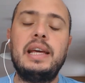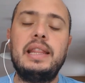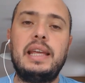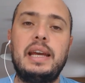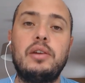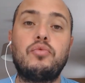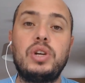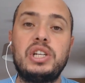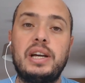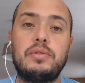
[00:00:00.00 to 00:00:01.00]
Then
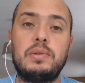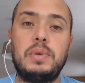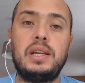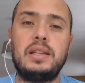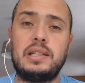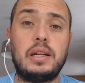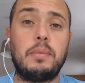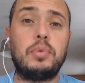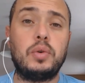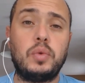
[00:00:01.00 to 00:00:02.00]
reach out to me. There's a
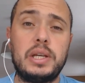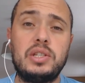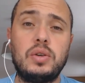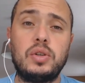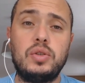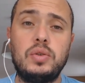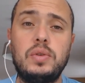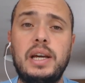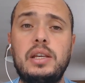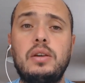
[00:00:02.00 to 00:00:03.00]
number of ways you can do
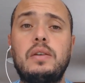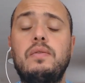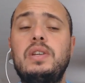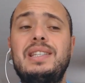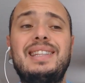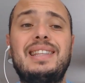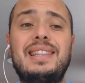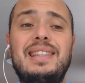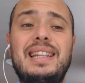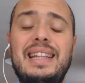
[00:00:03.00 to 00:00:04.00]
that. You can visit the
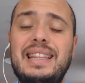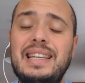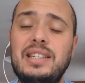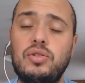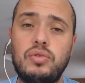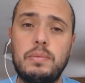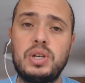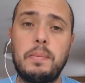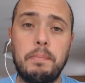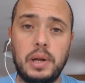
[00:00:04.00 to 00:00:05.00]

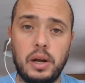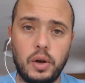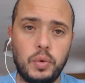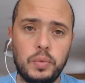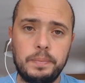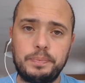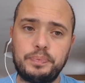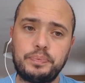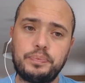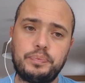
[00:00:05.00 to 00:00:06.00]
description below
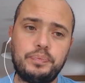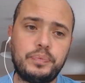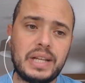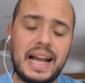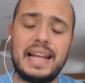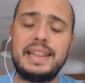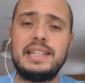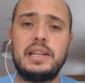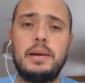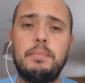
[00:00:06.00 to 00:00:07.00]
and there's
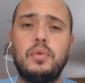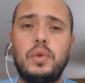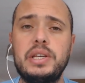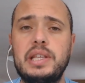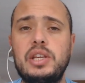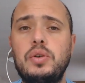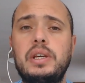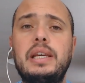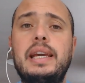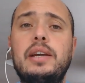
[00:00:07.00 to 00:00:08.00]
a number of ways that you
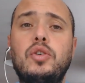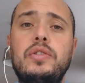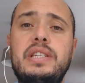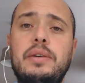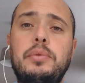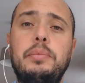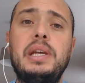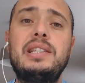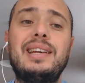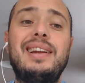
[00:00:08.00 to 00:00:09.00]
can get in contact with me
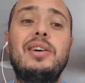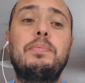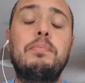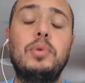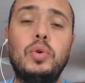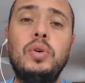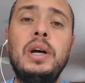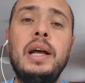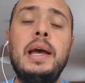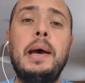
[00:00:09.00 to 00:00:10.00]
to learn more
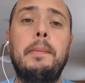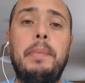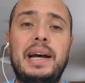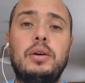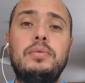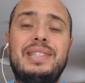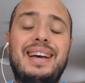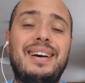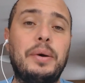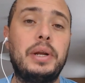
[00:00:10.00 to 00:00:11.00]
about
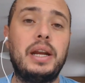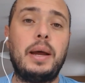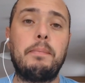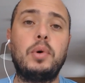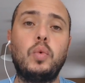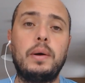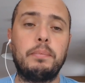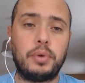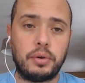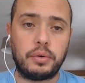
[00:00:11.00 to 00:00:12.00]
our number one
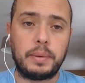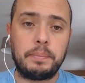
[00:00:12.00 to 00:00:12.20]
program.